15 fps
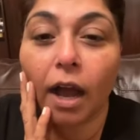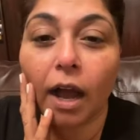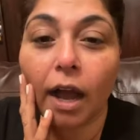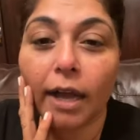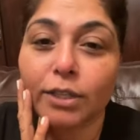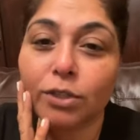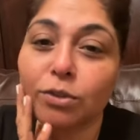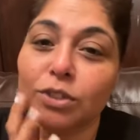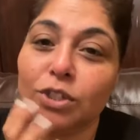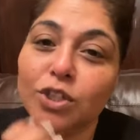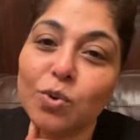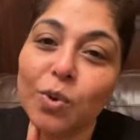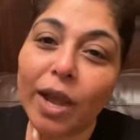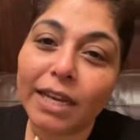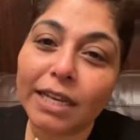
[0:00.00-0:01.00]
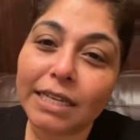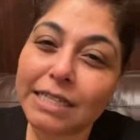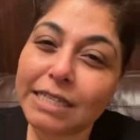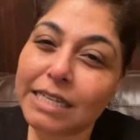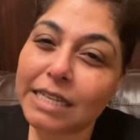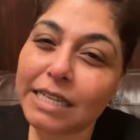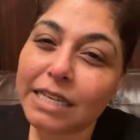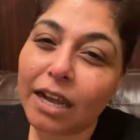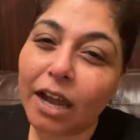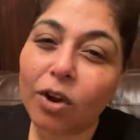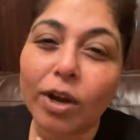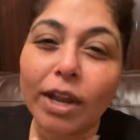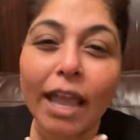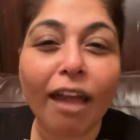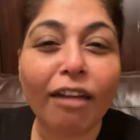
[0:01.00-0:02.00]
I don't do any tea or
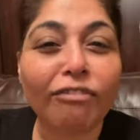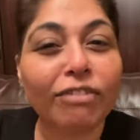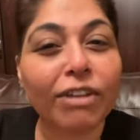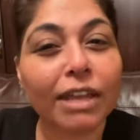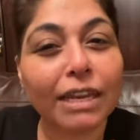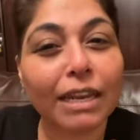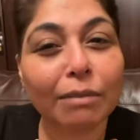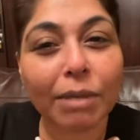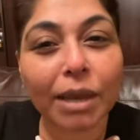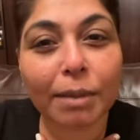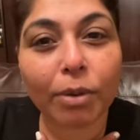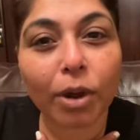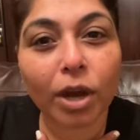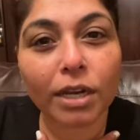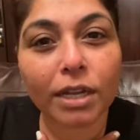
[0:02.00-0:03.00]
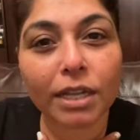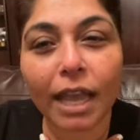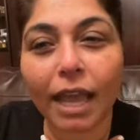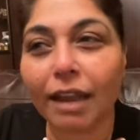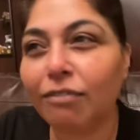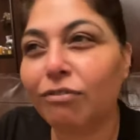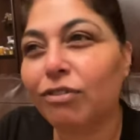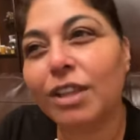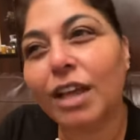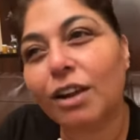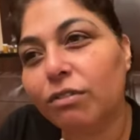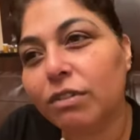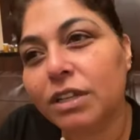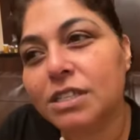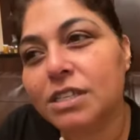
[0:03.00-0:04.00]
caffeine in my body, and for that
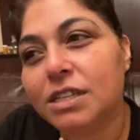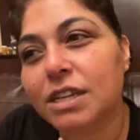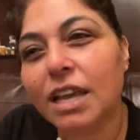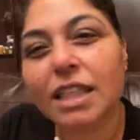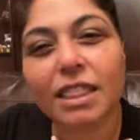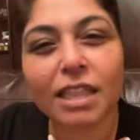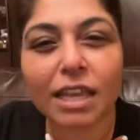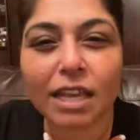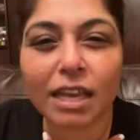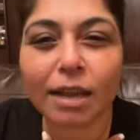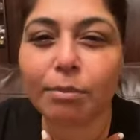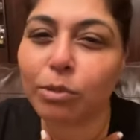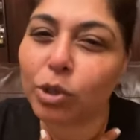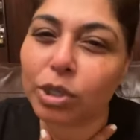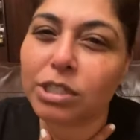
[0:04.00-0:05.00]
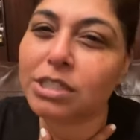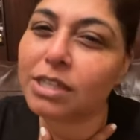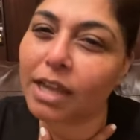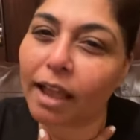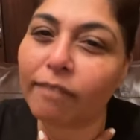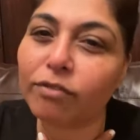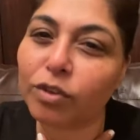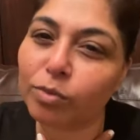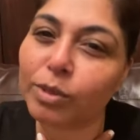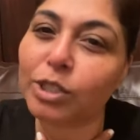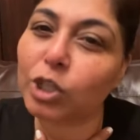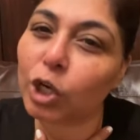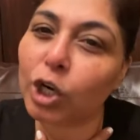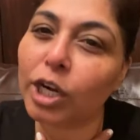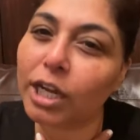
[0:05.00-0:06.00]
reason, I think I'm going to have to
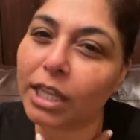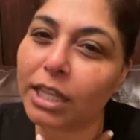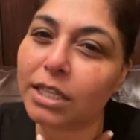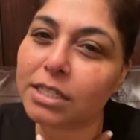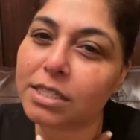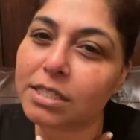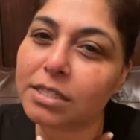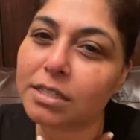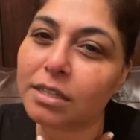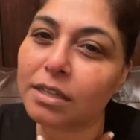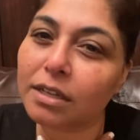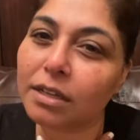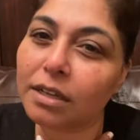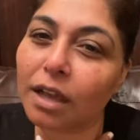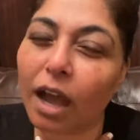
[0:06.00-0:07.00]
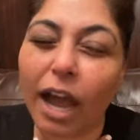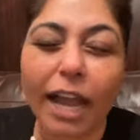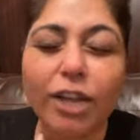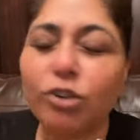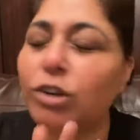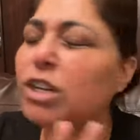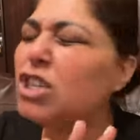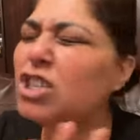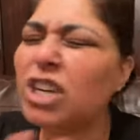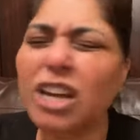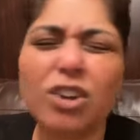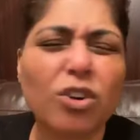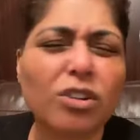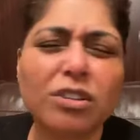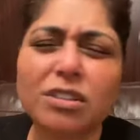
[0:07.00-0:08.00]
return this. I drink chai
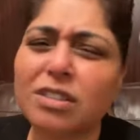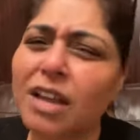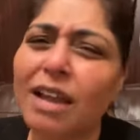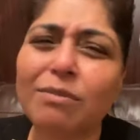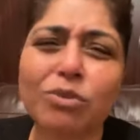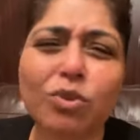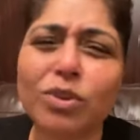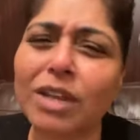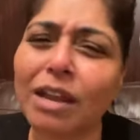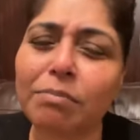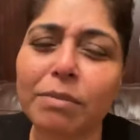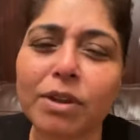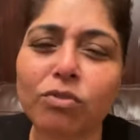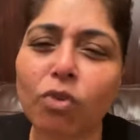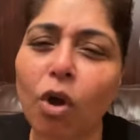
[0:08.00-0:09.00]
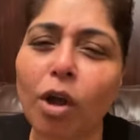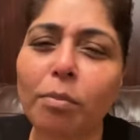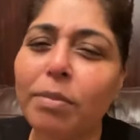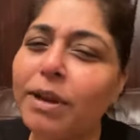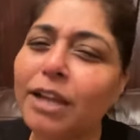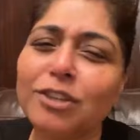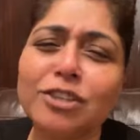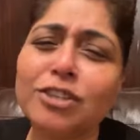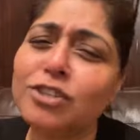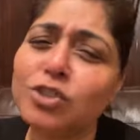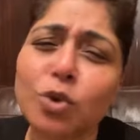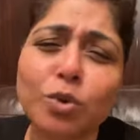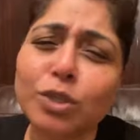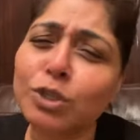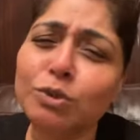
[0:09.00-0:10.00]
all the time, don't get me wrong, but I just
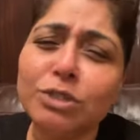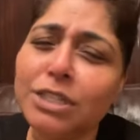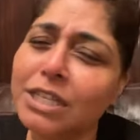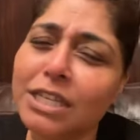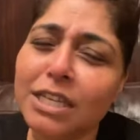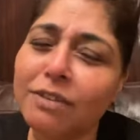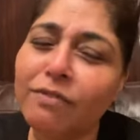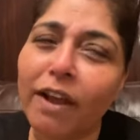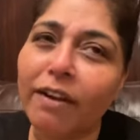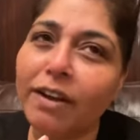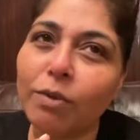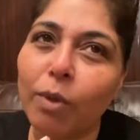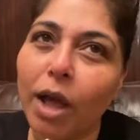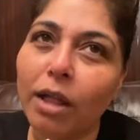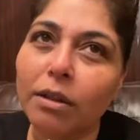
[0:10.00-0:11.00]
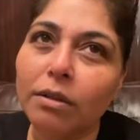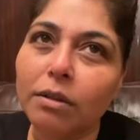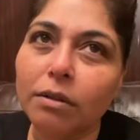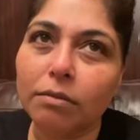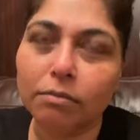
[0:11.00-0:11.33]
don't do tea very well.